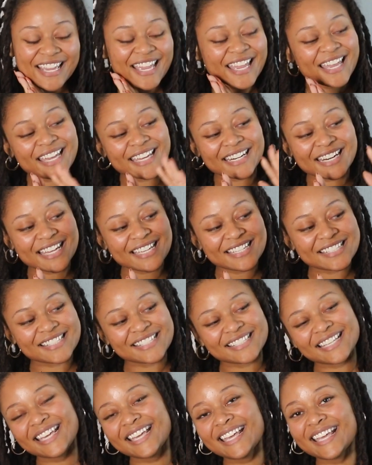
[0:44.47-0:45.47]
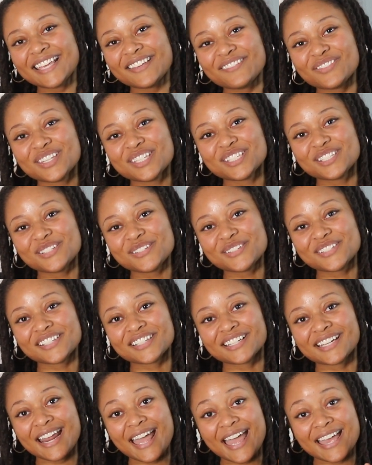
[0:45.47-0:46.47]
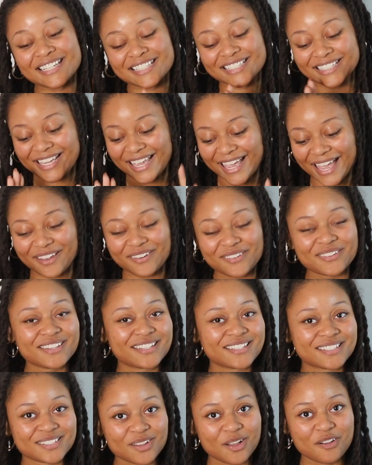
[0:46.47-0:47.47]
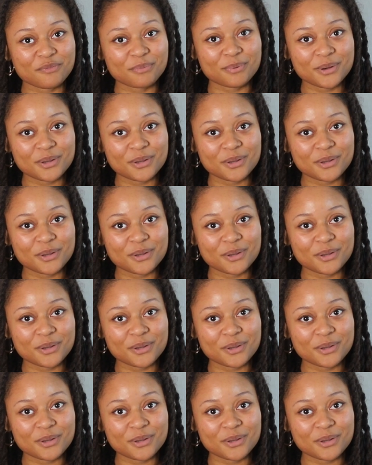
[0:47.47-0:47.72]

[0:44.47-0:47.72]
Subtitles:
and see if this juicer could actually handle this soft